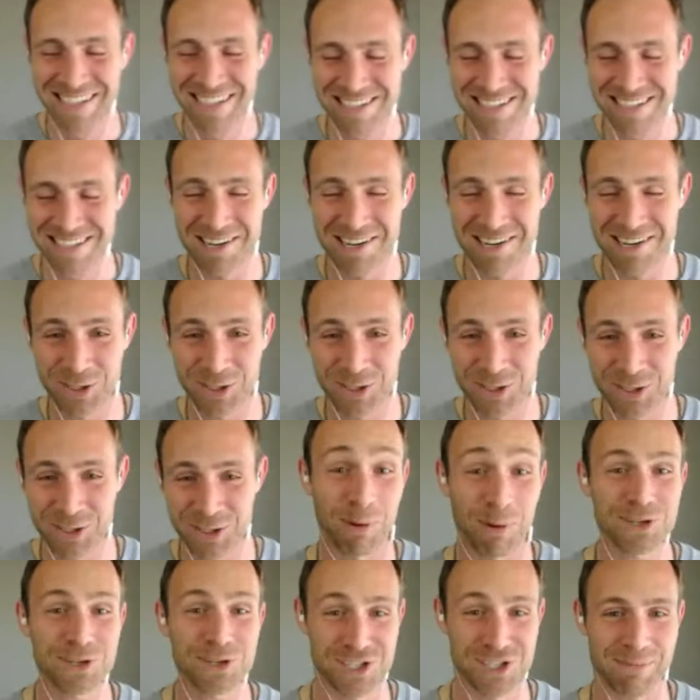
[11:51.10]
Terry couldn't
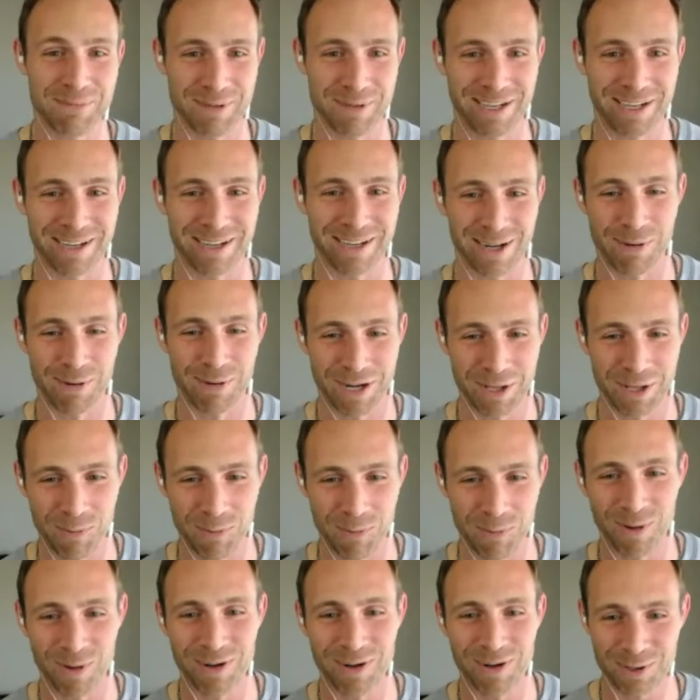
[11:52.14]
personally be here, but he
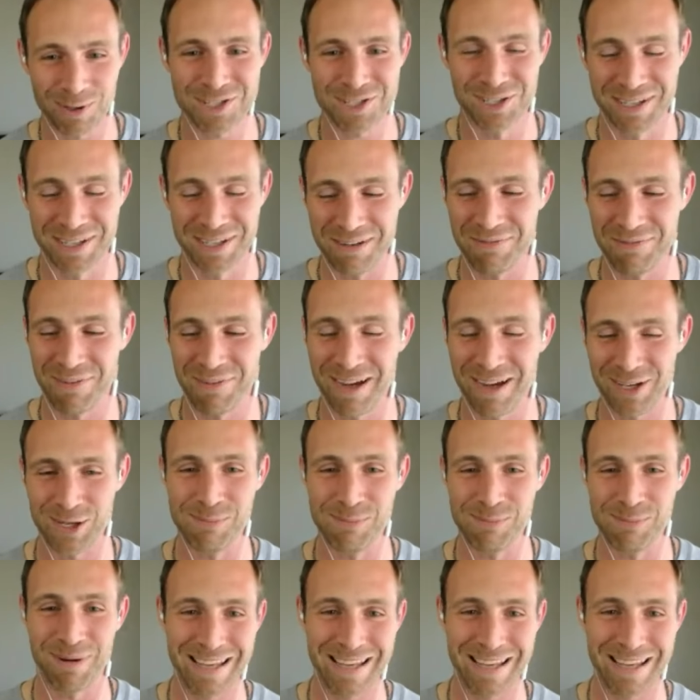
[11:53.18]
wanted to personally invite you by